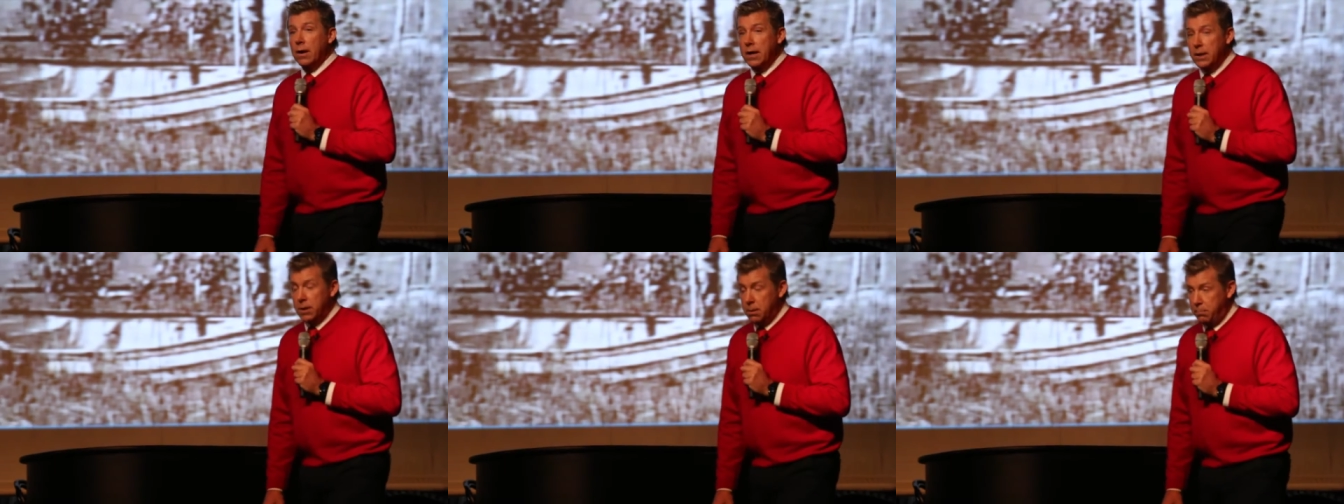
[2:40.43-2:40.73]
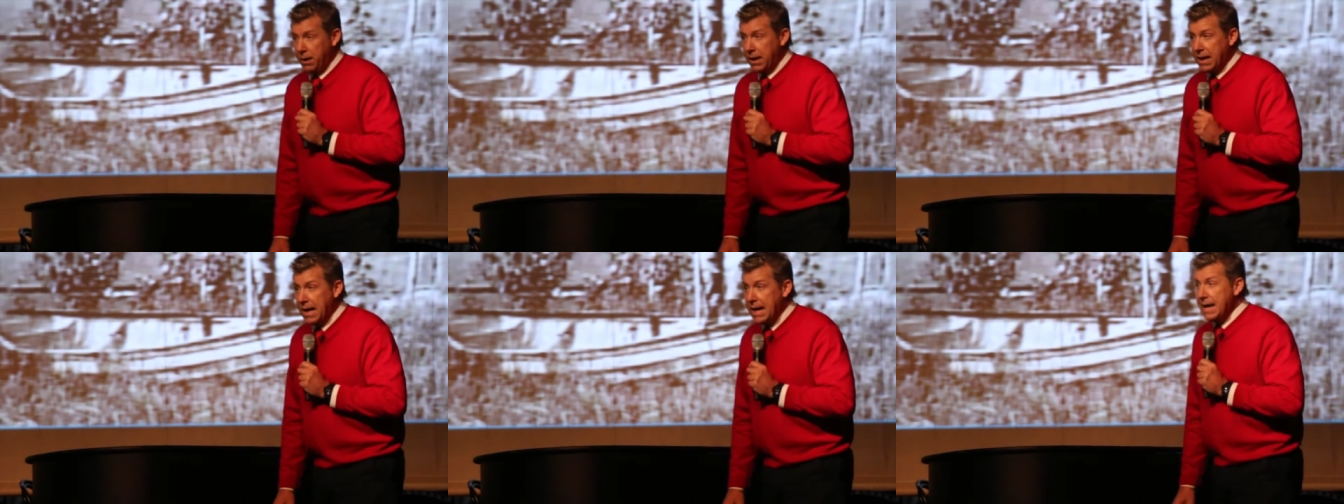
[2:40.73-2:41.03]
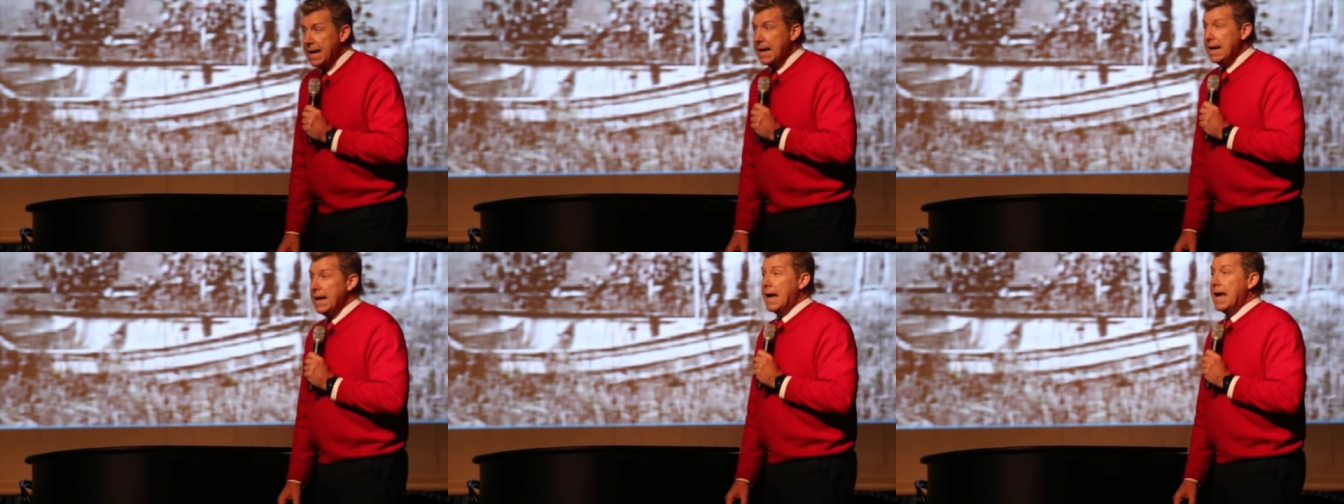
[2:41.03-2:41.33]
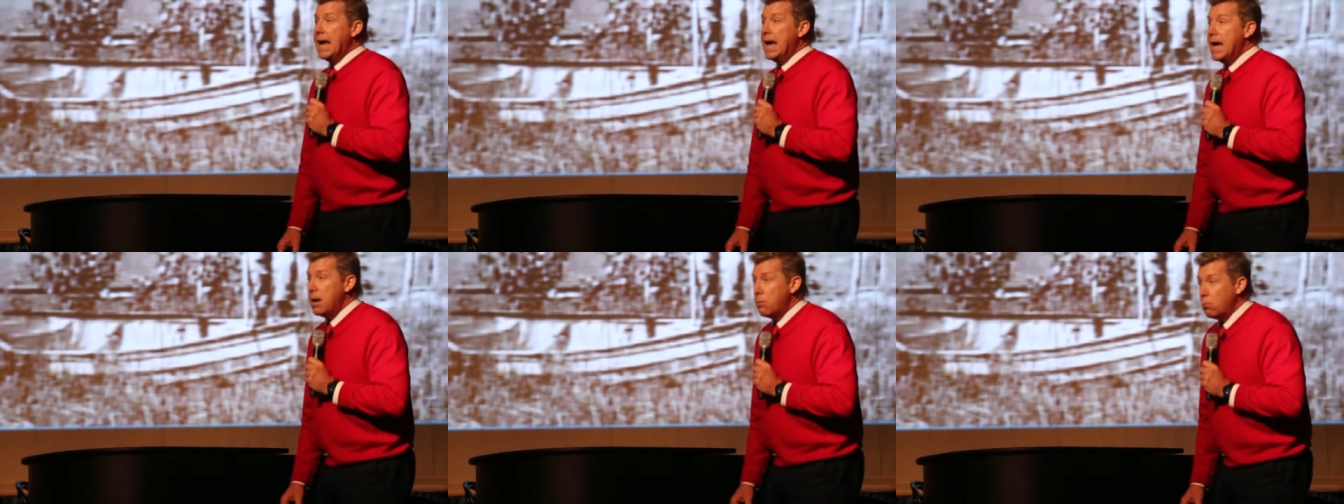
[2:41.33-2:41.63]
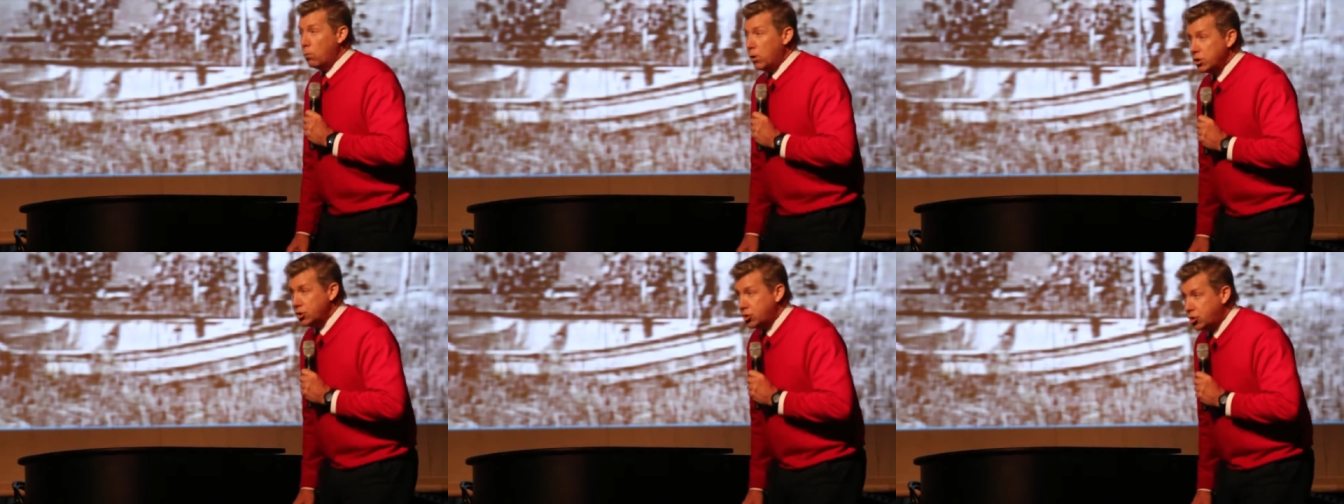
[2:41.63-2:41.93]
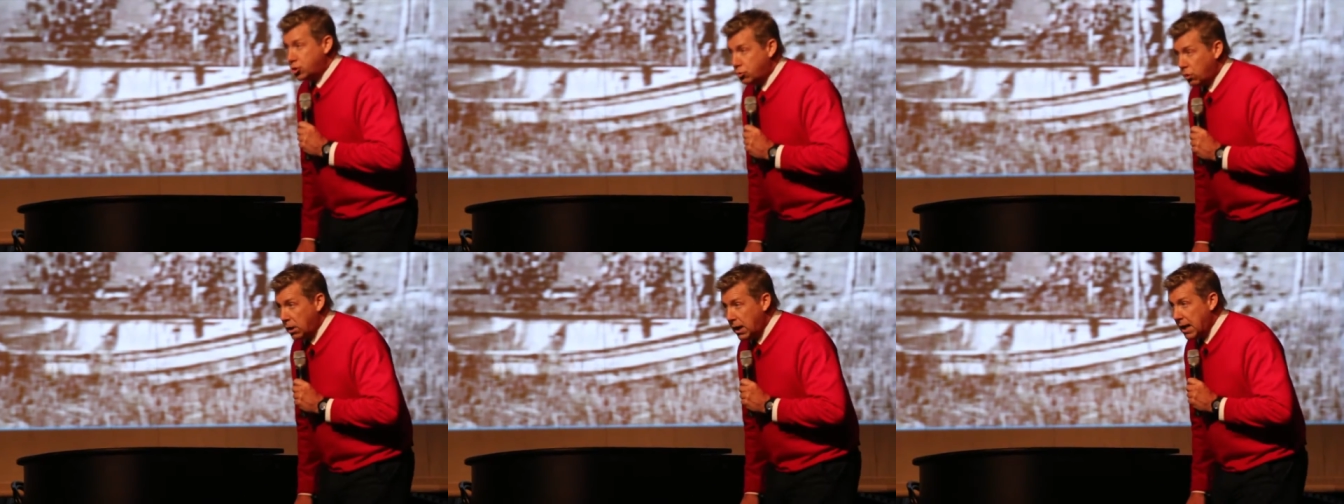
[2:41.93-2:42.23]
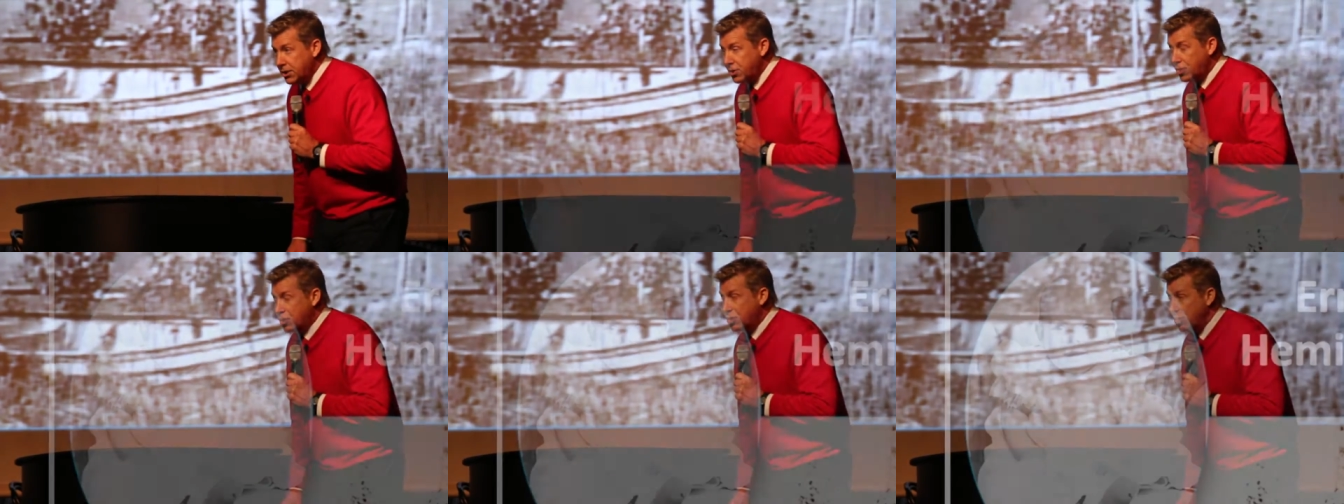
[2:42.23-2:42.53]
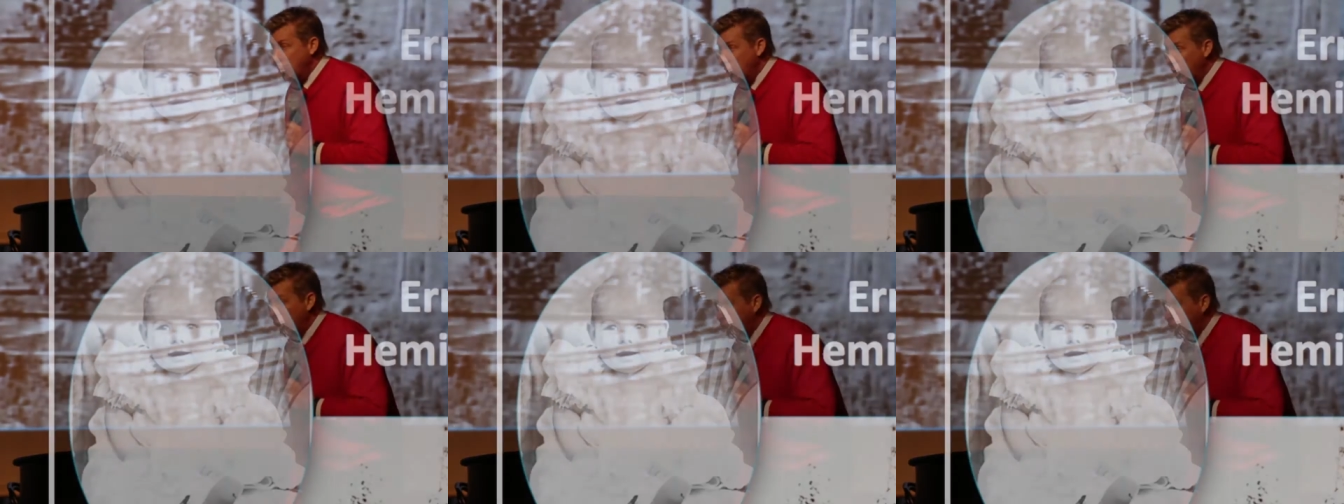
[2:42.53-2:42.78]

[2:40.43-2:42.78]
in the beginning, it was dressed